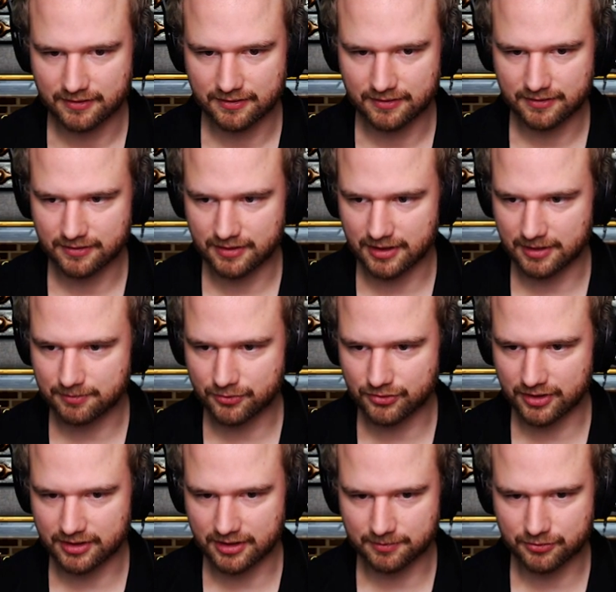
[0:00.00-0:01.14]

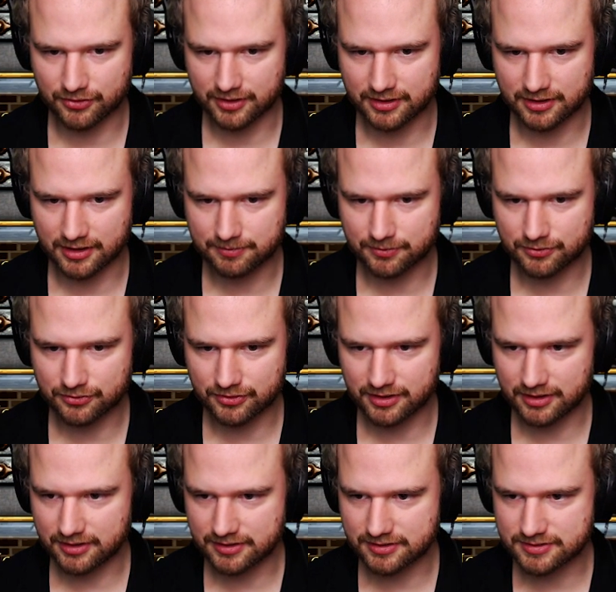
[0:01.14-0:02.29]
Upgrade.
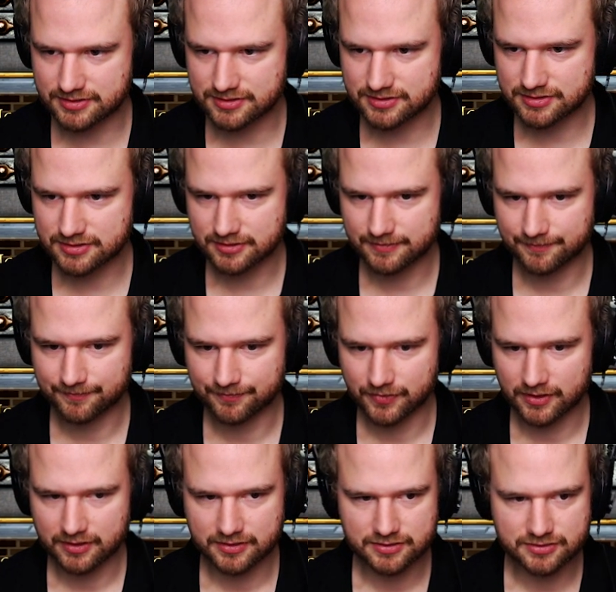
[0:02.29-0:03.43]

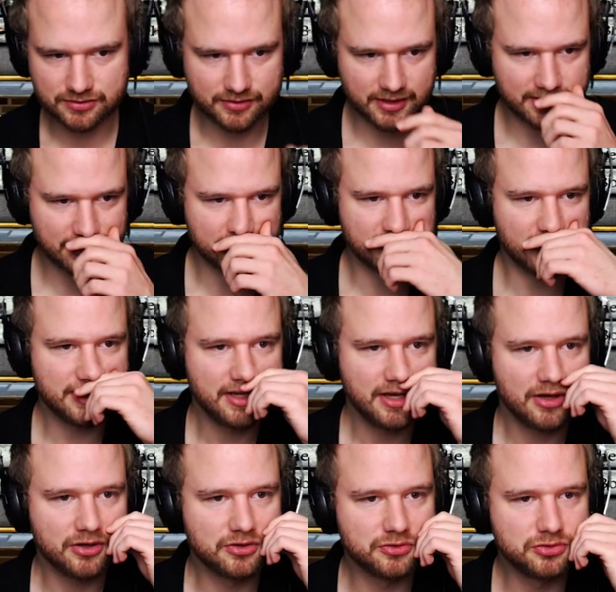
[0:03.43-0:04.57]
Tolrania Knight.
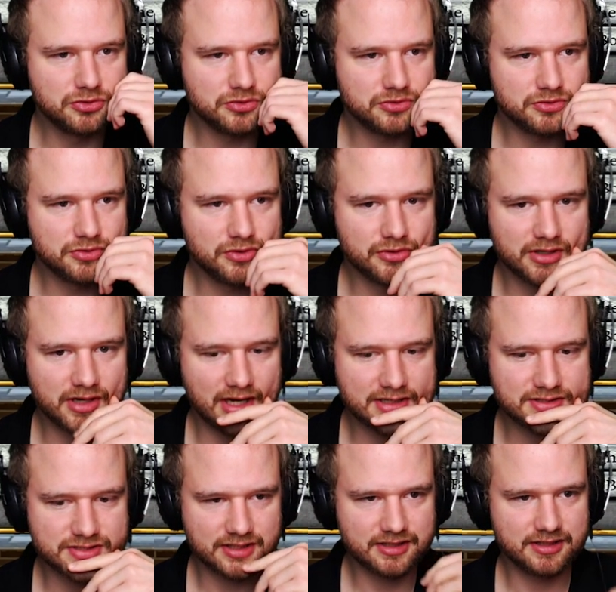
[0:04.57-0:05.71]
Who do I
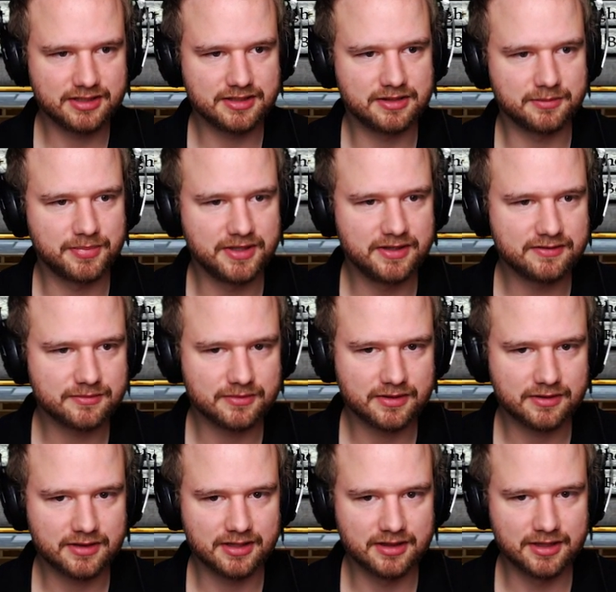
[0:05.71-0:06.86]
actually need? The beast?
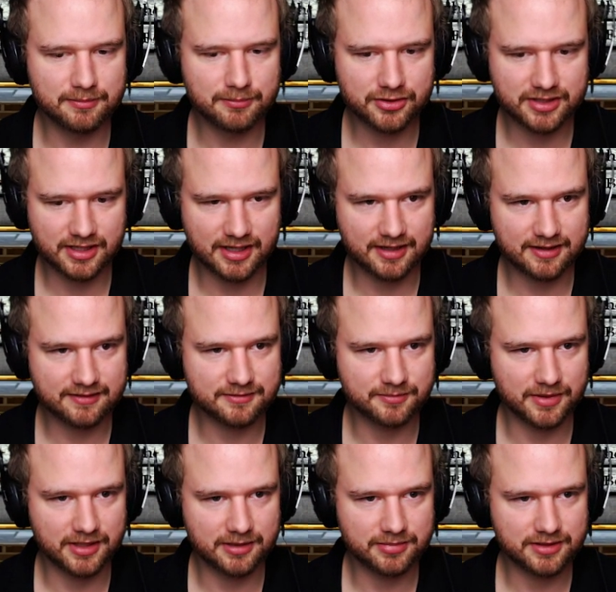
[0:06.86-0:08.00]
The Limbard Knights,
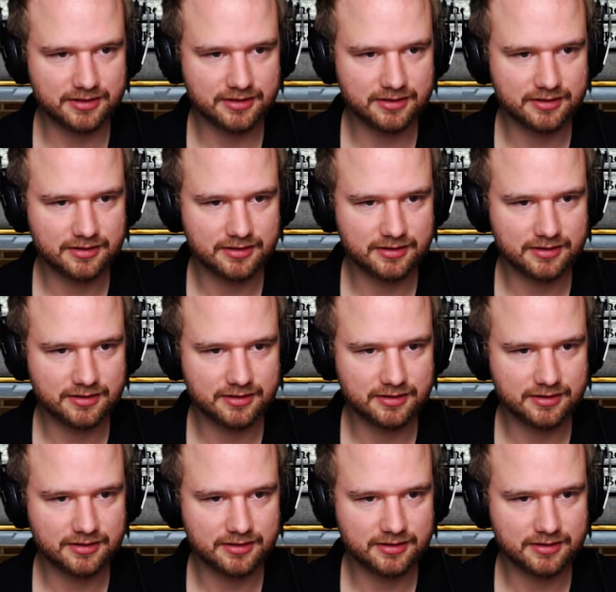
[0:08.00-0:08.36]
maybe.